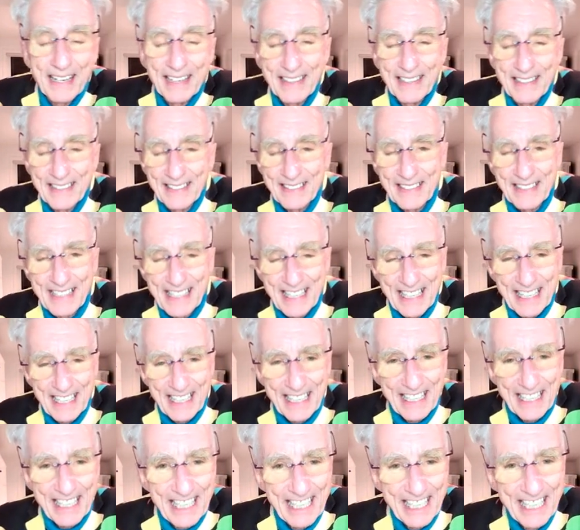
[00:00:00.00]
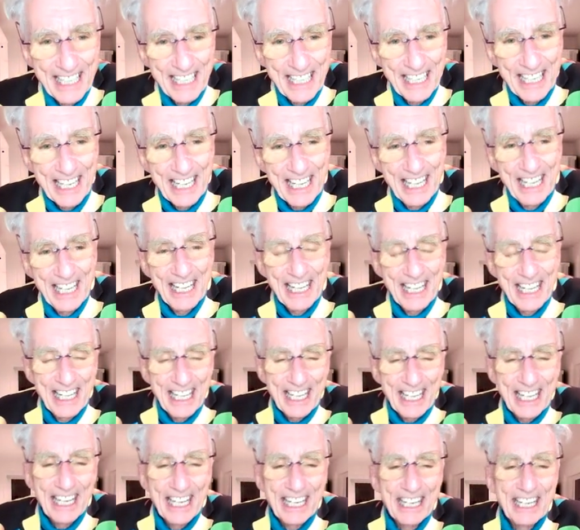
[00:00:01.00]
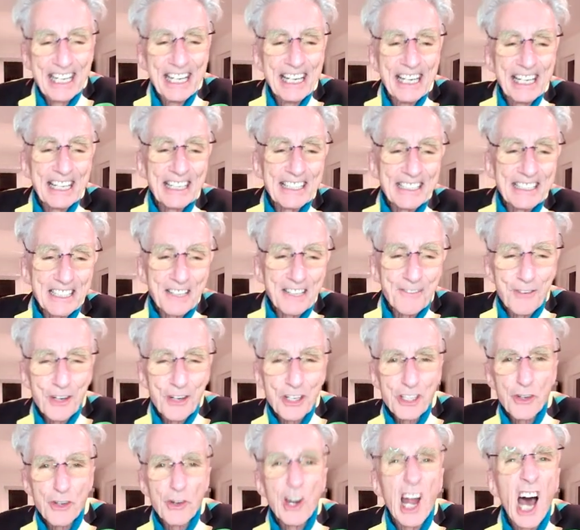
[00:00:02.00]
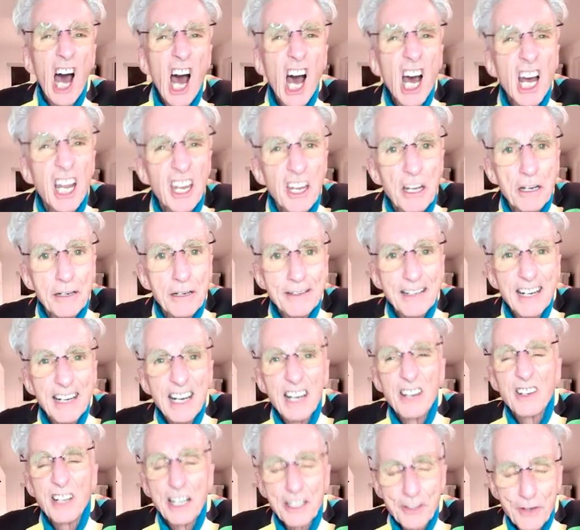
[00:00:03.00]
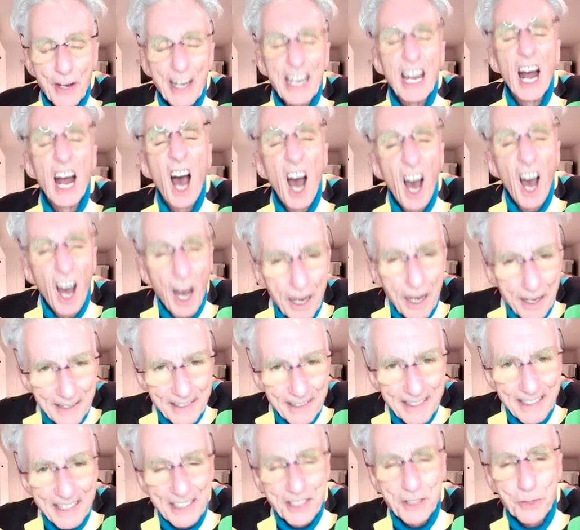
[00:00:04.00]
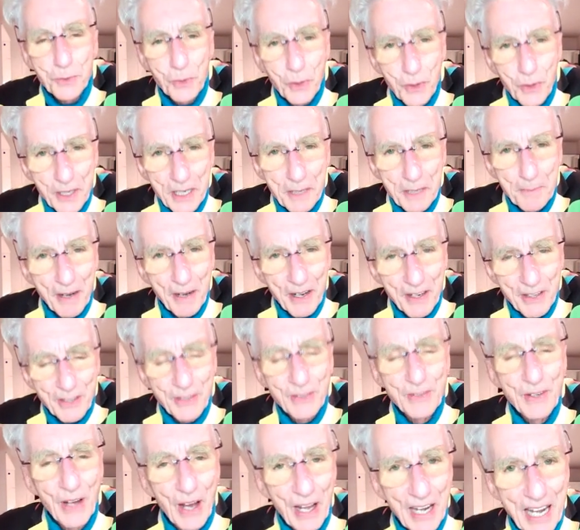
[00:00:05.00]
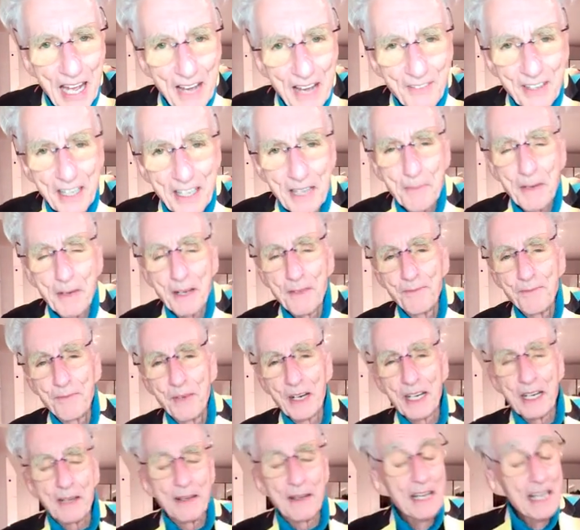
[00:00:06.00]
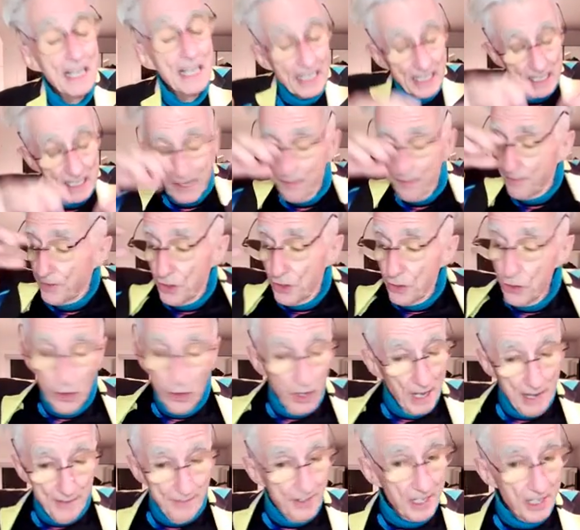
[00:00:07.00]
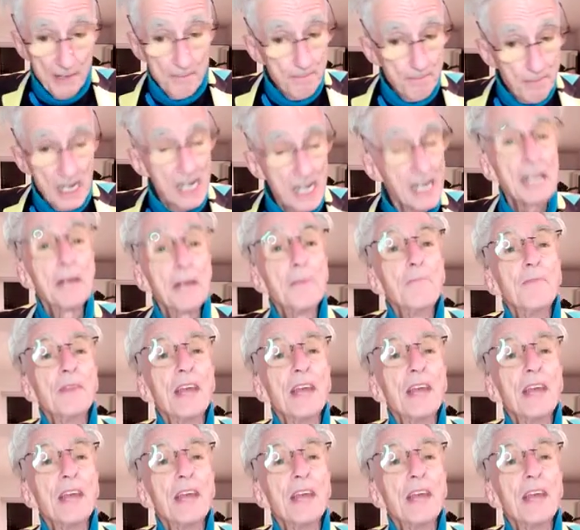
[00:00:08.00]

okay. and here's the first one, HUD. That's right. HUD is worried about you not having enough money. Because if you don't have enough money,